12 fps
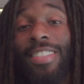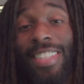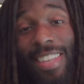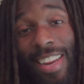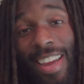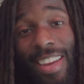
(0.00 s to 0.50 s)

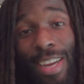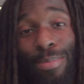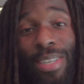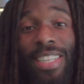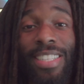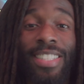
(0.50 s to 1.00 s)
Today, I'm
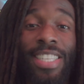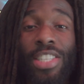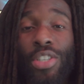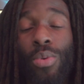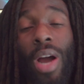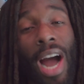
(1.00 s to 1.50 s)
going to
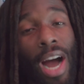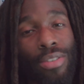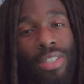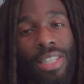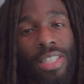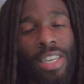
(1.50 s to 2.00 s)
teach you how
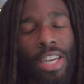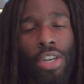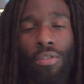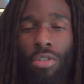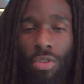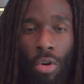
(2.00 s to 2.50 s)
to set
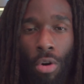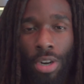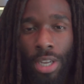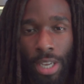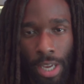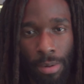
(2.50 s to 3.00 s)
your
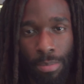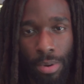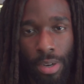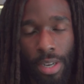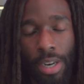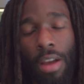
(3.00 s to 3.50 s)
recording
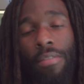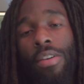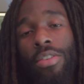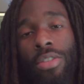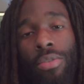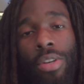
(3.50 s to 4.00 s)
input in
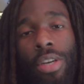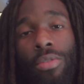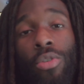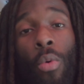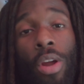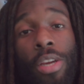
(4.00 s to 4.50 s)
FL Studio
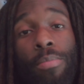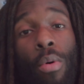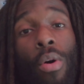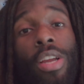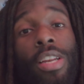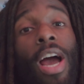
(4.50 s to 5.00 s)
20.9.